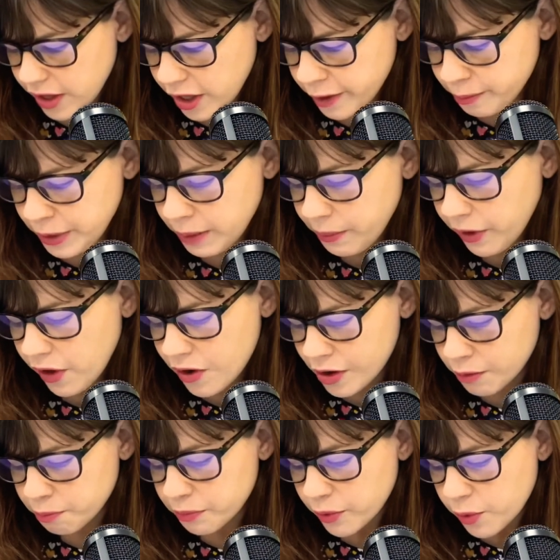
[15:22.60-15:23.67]
People
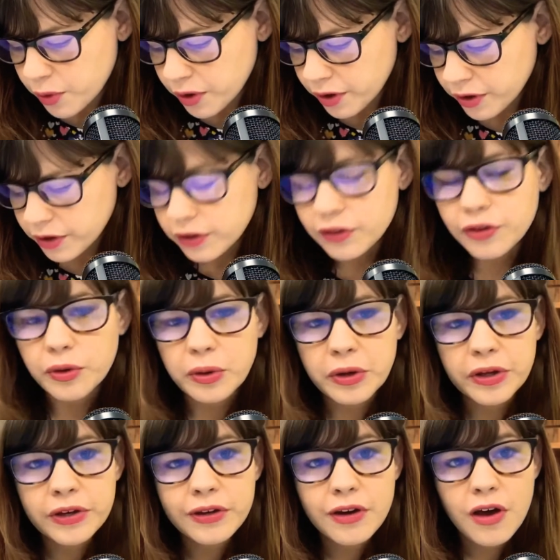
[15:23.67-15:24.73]
aren't born
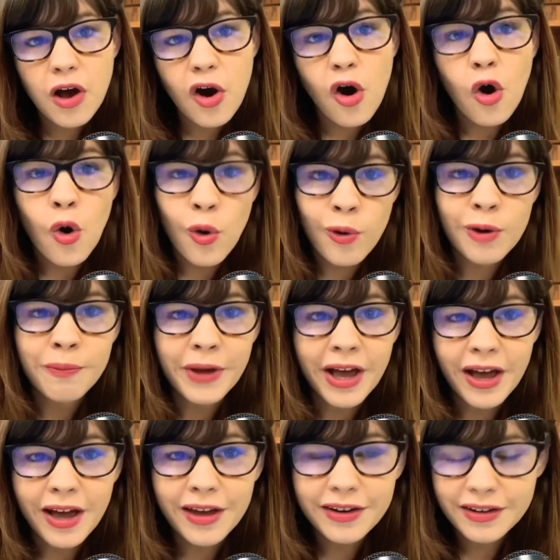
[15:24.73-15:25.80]
good or
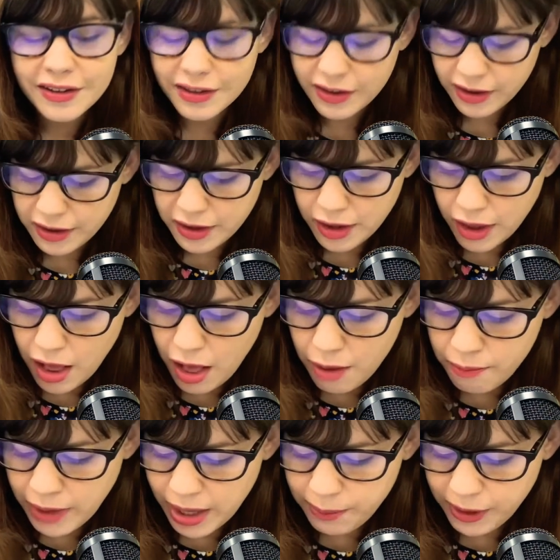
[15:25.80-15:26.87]
bad.
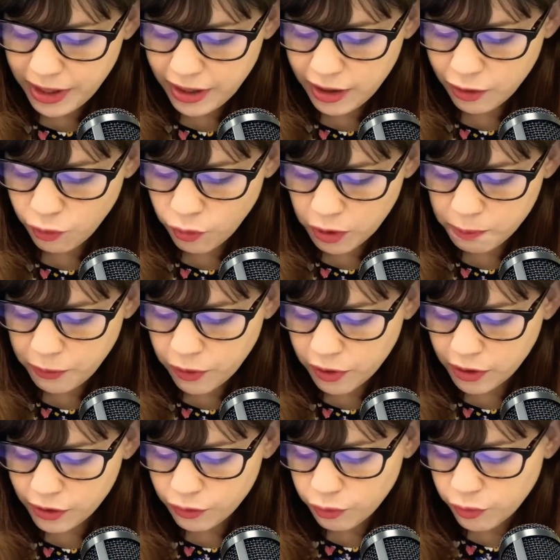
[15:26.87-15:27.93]
Maybe we're
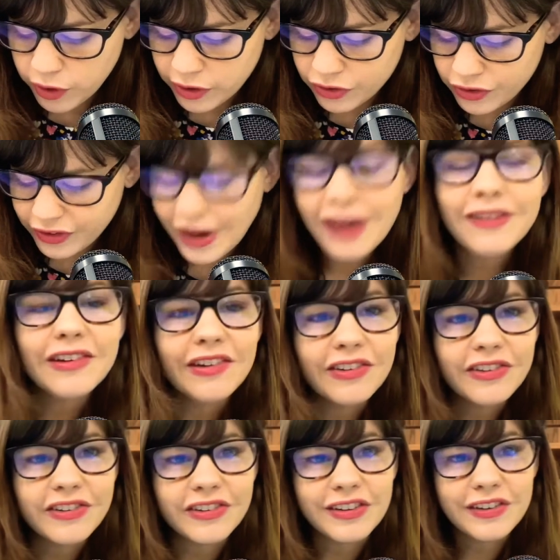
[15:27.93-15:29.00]
born with
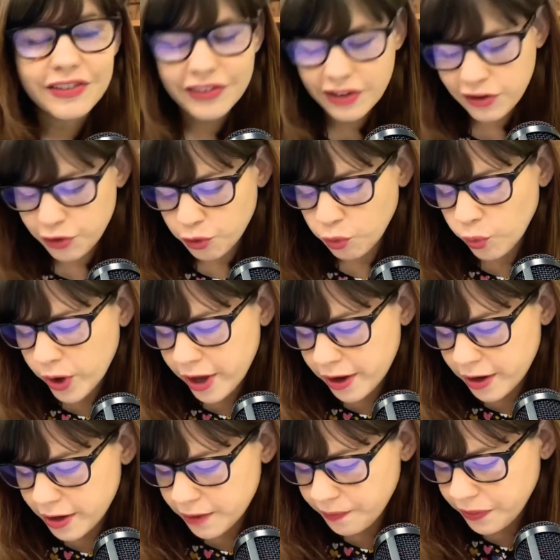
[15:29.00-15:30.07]
tendencies either
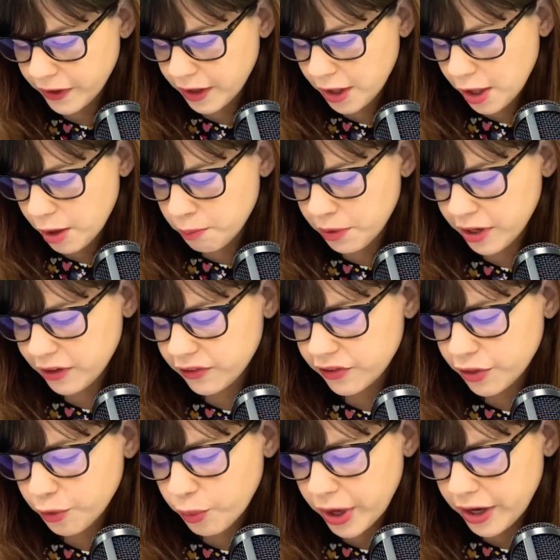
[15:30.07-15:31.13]
way, but it's
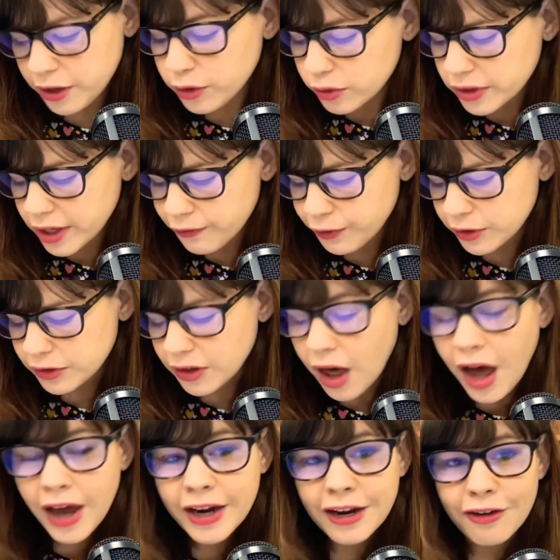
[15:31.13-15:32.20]
the way you live your
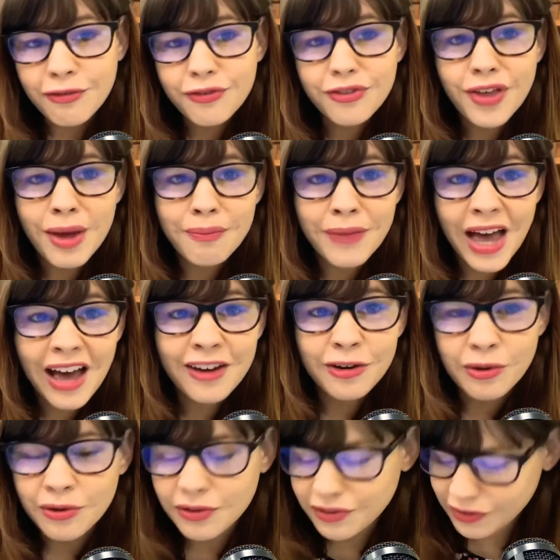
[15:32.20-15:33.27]
life that
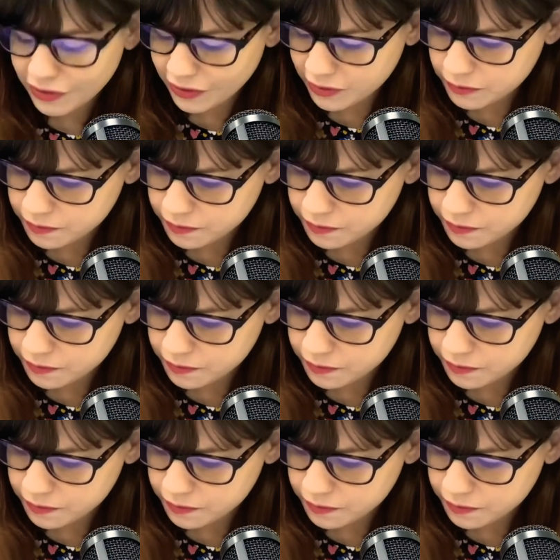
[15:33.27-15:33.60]
matters.